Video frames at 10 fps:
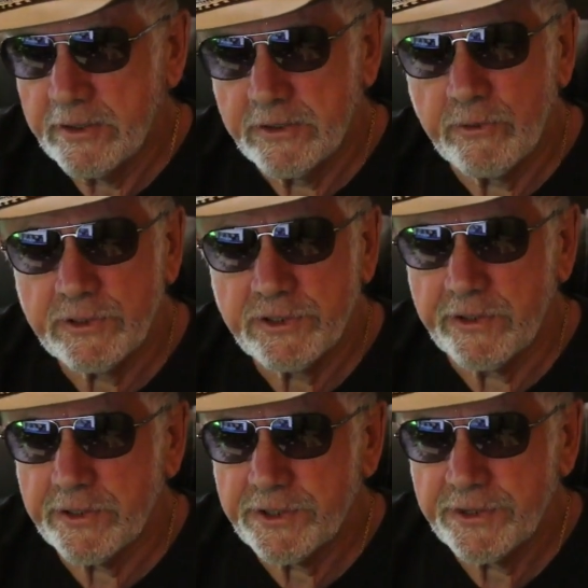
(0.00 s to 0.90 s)
Do a
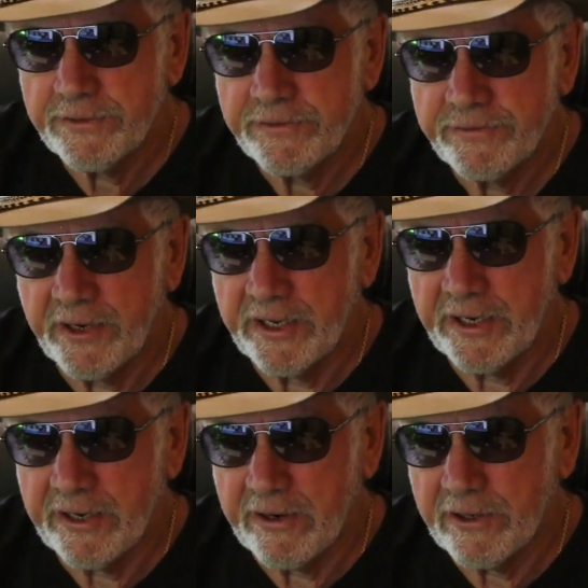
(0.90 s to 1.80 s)
search, find
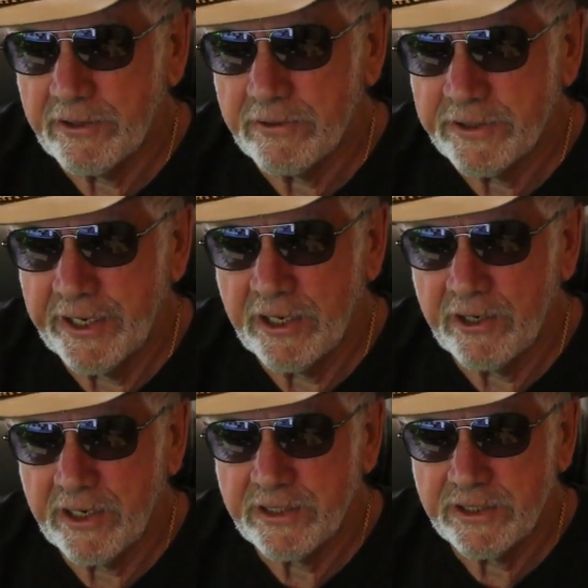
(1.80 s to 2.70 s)
that article, take a
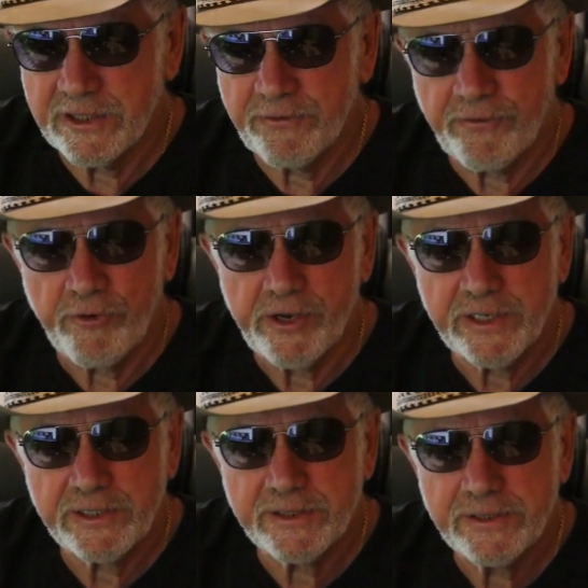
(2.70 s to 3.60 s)
look at these
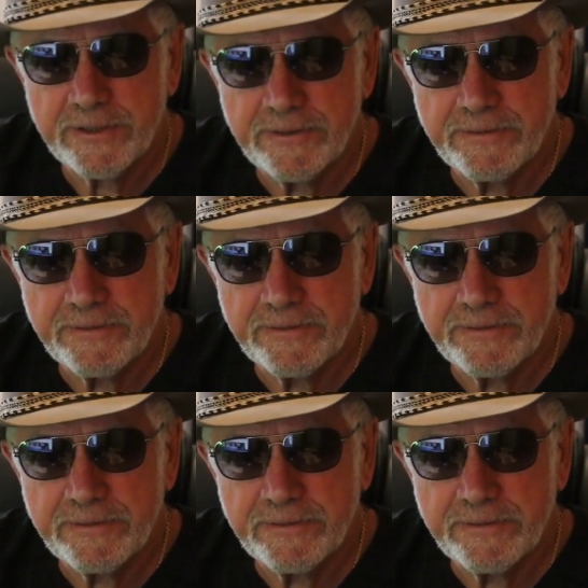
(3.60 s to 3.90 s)
freaks.